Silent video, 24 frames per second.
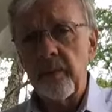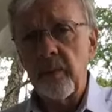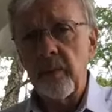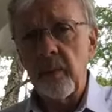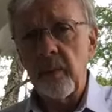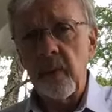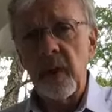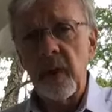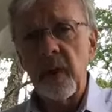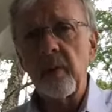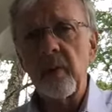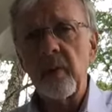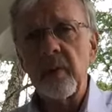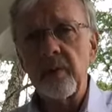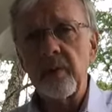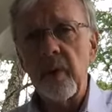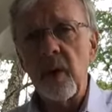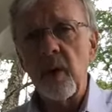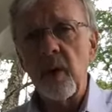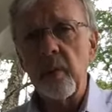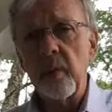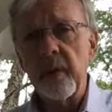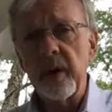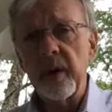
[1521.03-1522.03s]
but it was
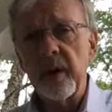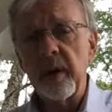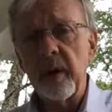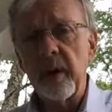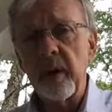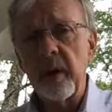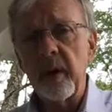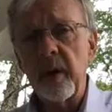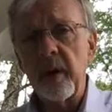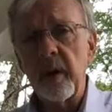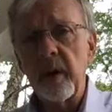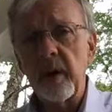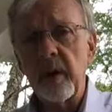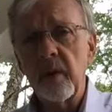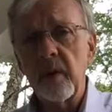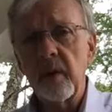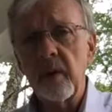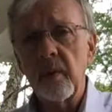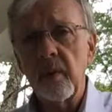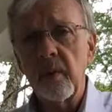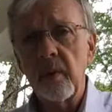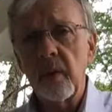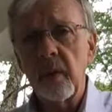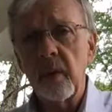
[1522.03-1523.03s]
momentary
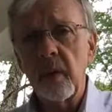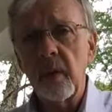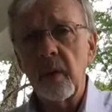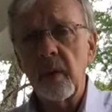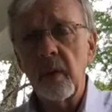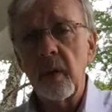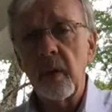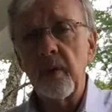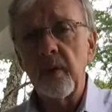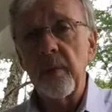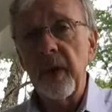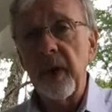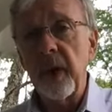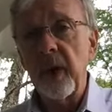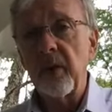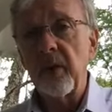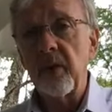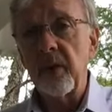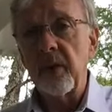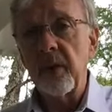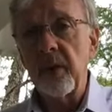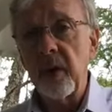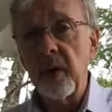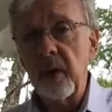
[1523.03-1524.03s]
compared
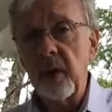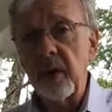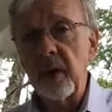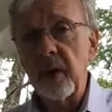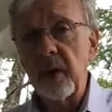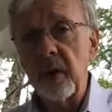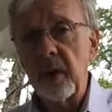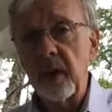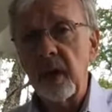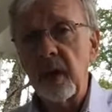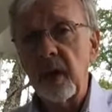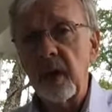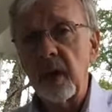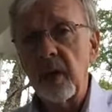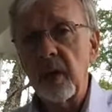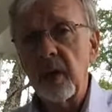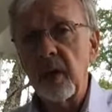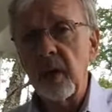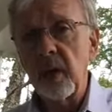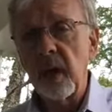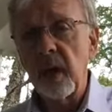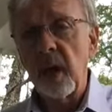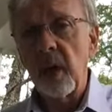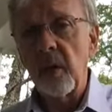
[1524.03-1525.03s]
to eternity
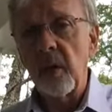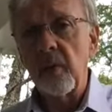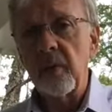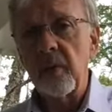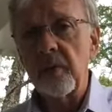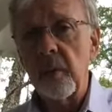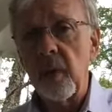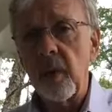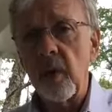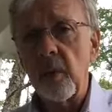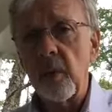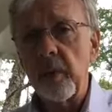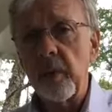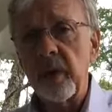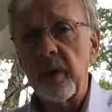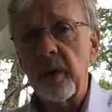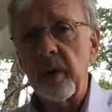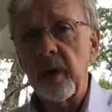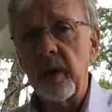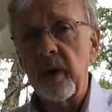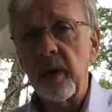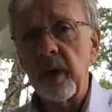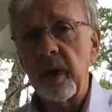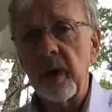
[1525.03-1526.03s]
it was
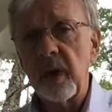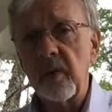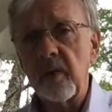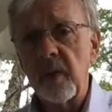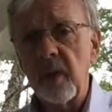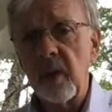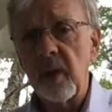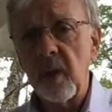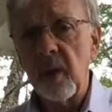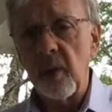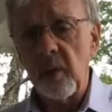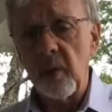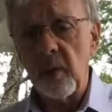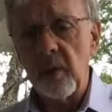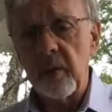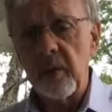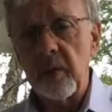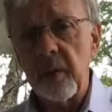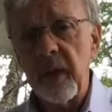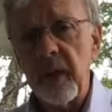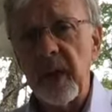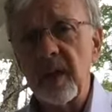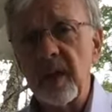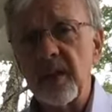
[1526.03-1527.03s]
momentary, even though it was
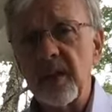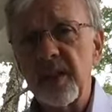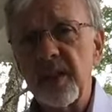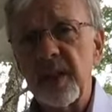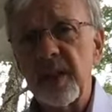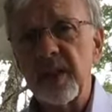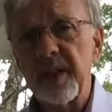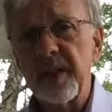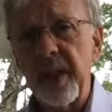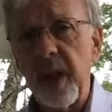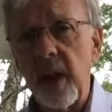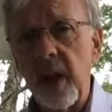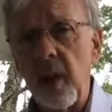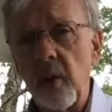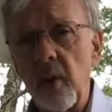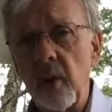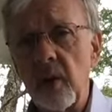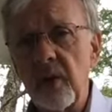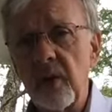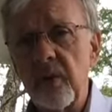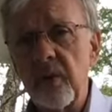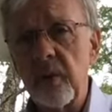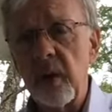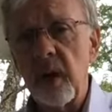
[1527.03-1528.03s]
about six
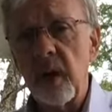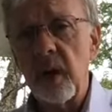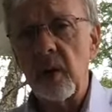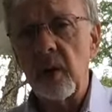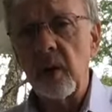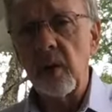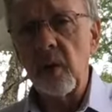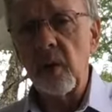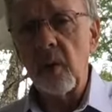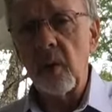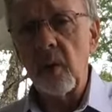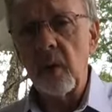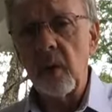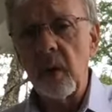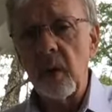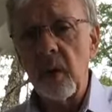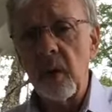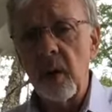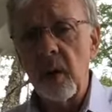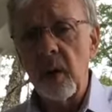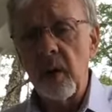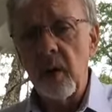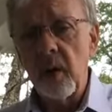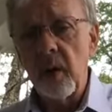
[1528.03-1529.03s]
hours for our Lord.
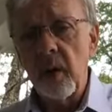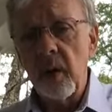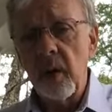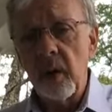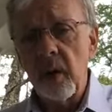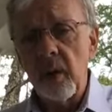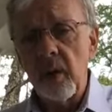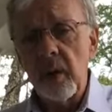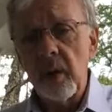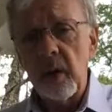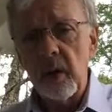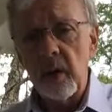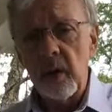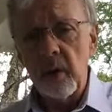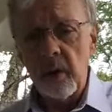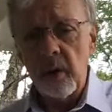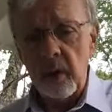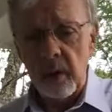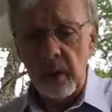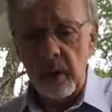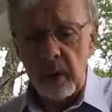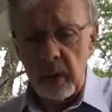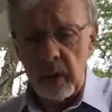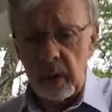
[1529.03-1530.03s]
You know,
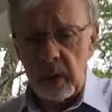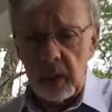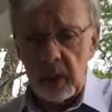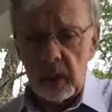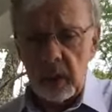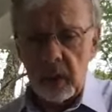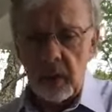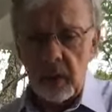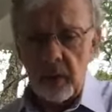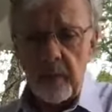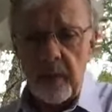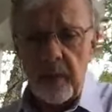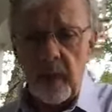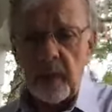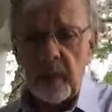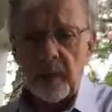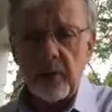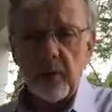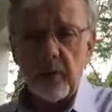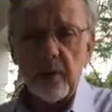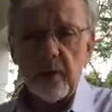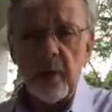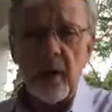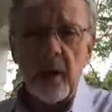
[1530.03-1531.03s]
the, the
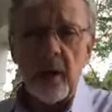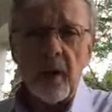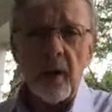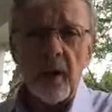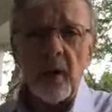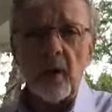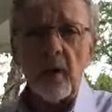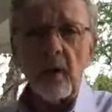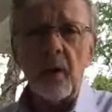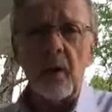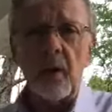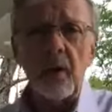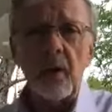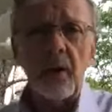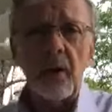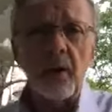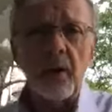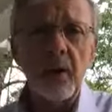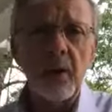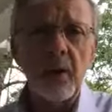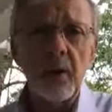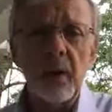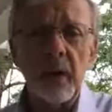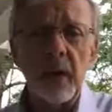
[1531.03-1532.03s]
Apostle Paul
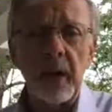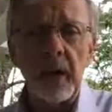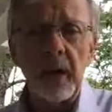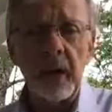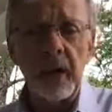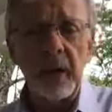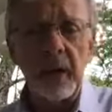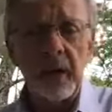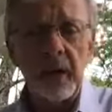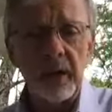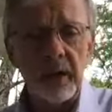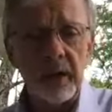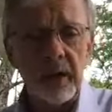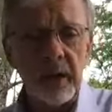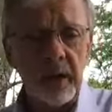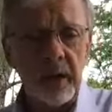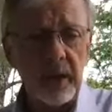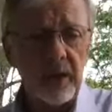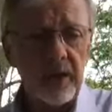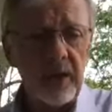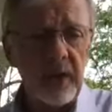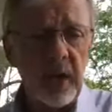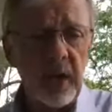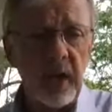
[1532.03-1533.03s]
and,
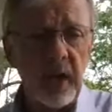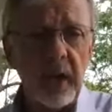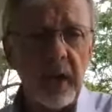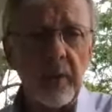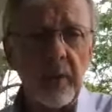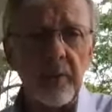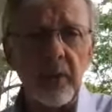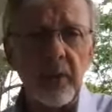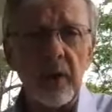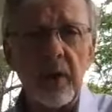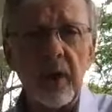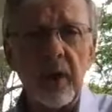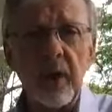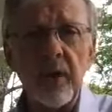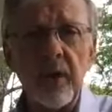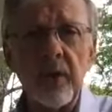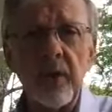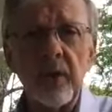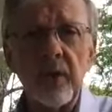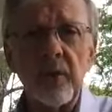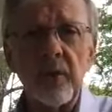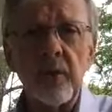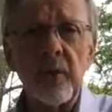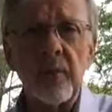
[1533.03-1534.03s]
and James and
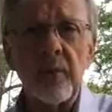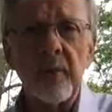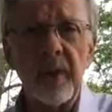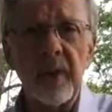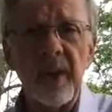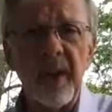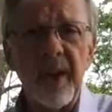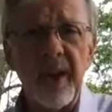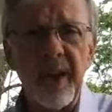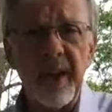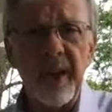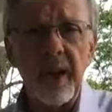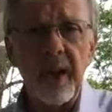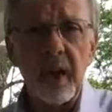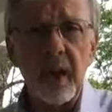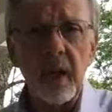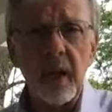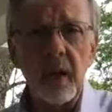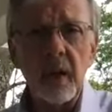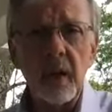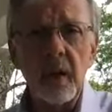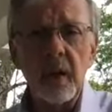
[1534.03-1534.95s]
others were beheaded.